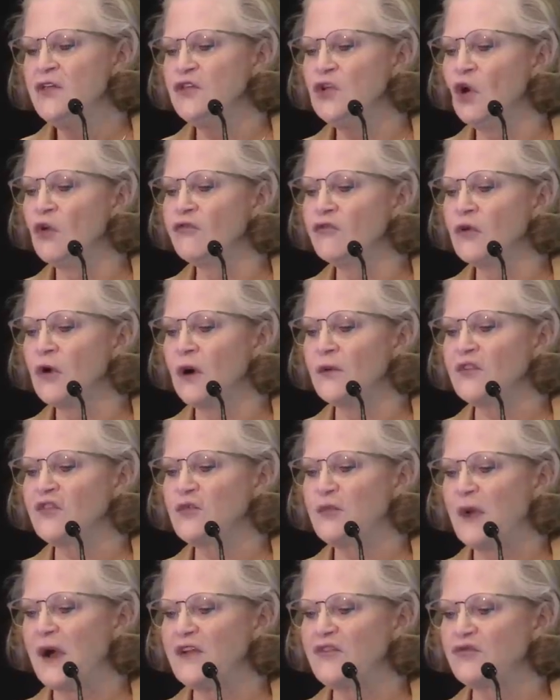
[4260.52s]
the overall
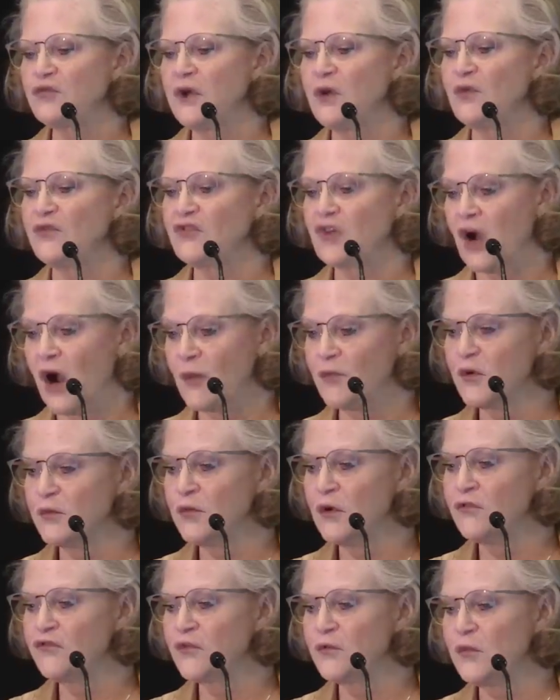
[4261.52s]
response rate was
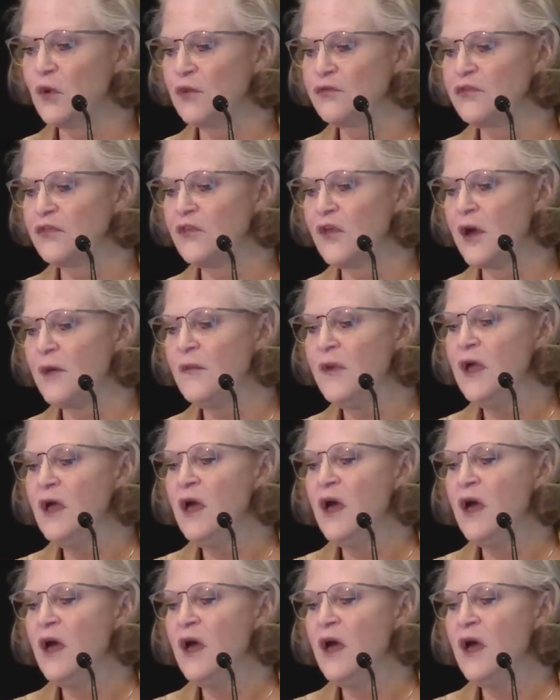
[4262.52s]
comparable for both of them.